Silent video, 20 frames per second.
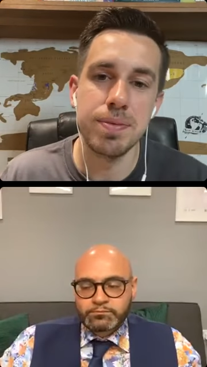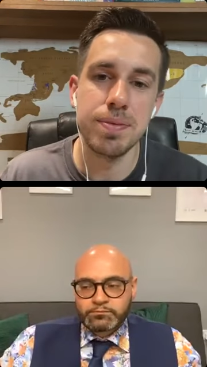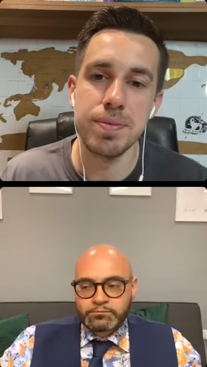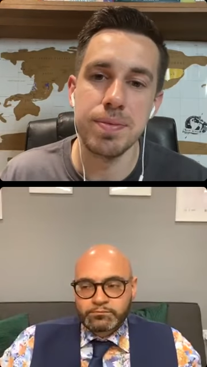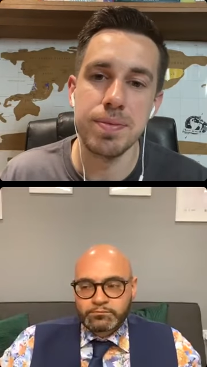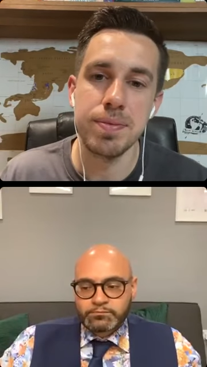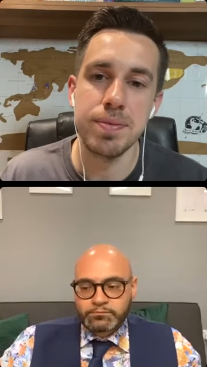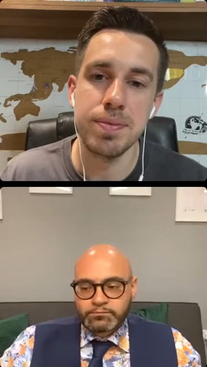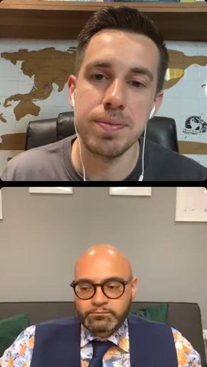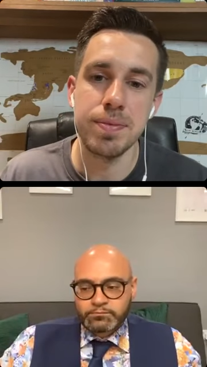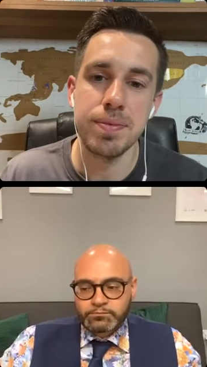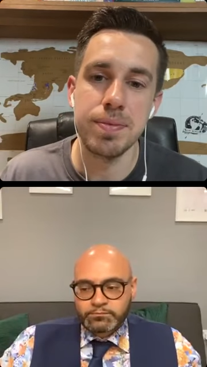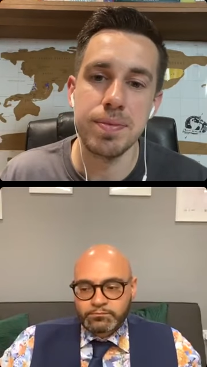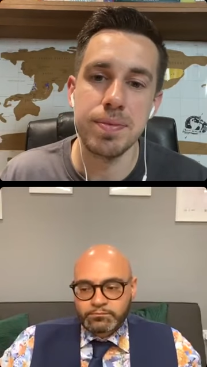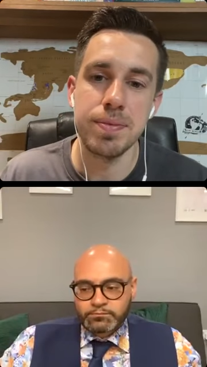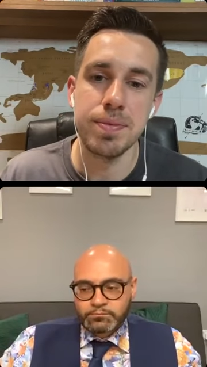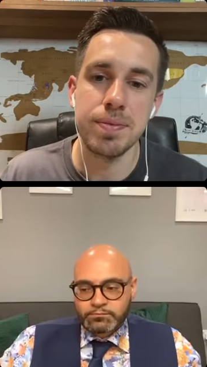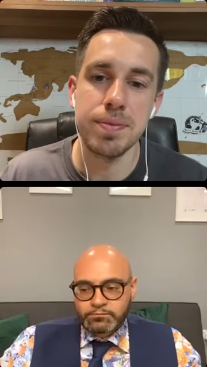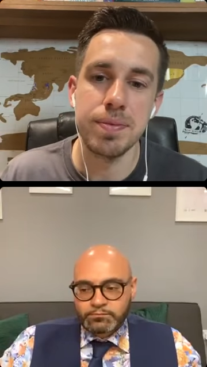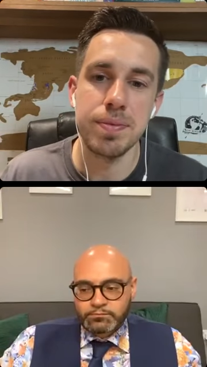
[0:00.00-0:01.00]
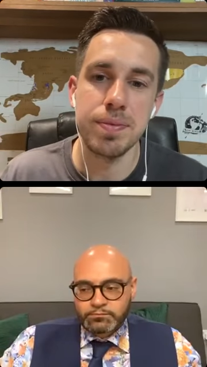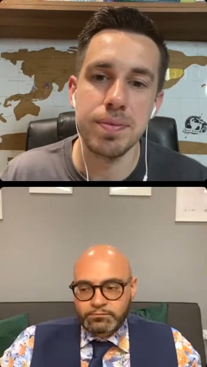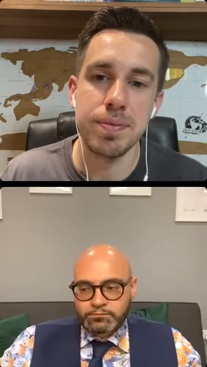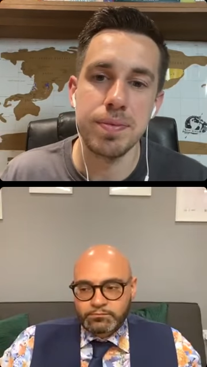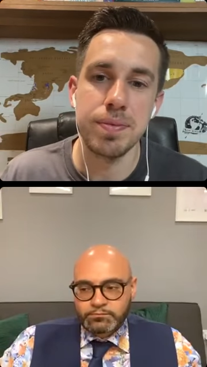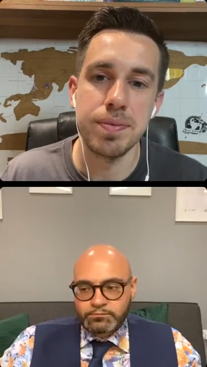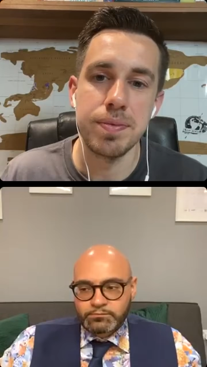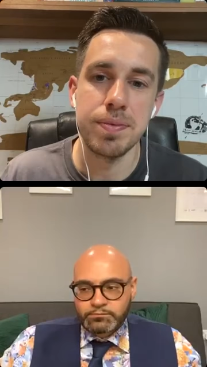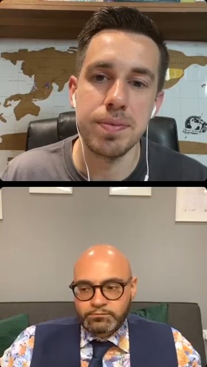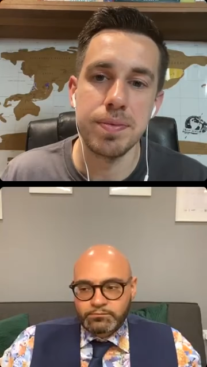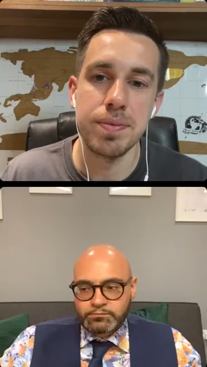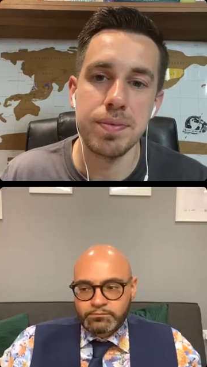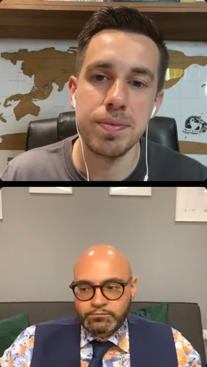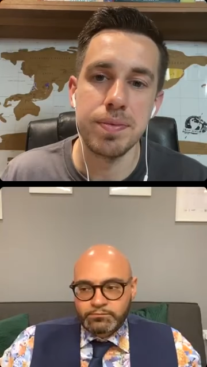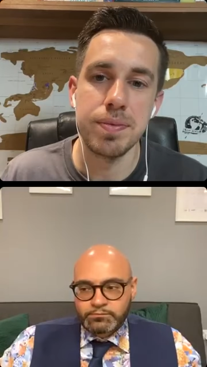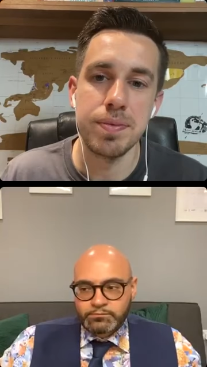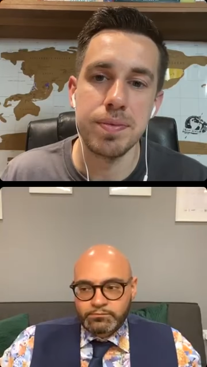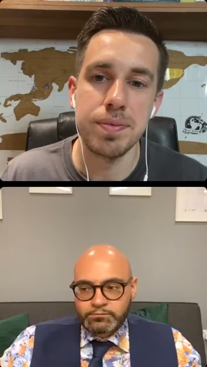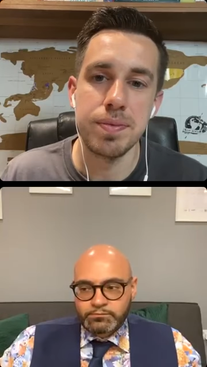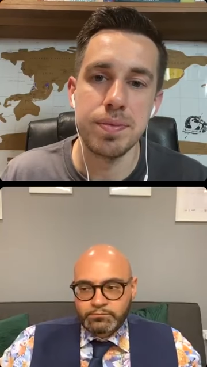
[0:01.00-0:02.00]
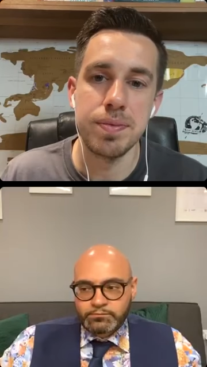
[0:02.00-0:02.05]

[no speech]